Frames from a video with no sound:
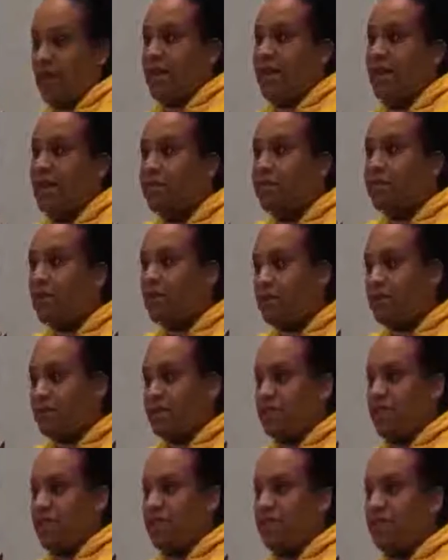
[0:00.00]
Now, Funk
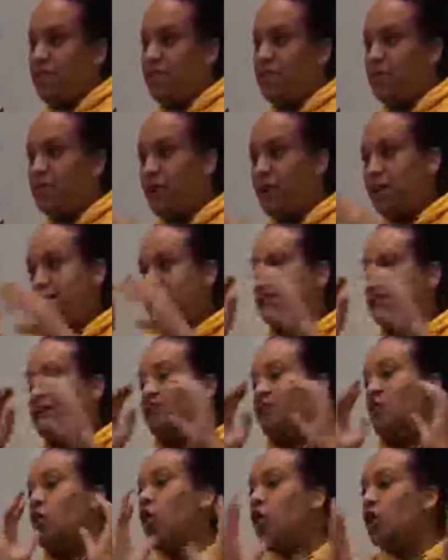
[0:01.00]
Physics comprises
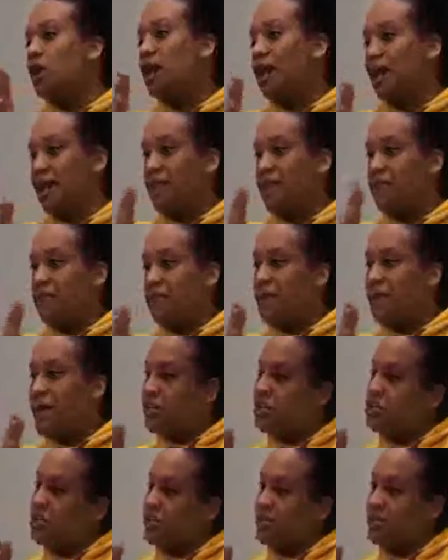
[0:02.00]
of an online
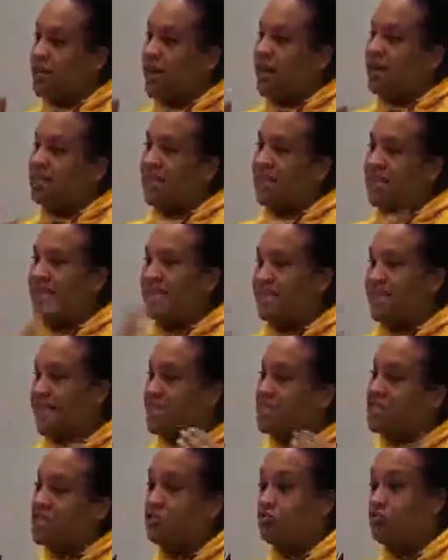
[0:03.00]
information site. It's like a
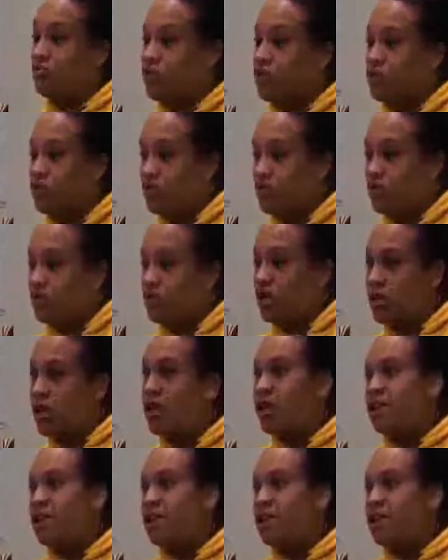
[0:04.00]
dancer's resource.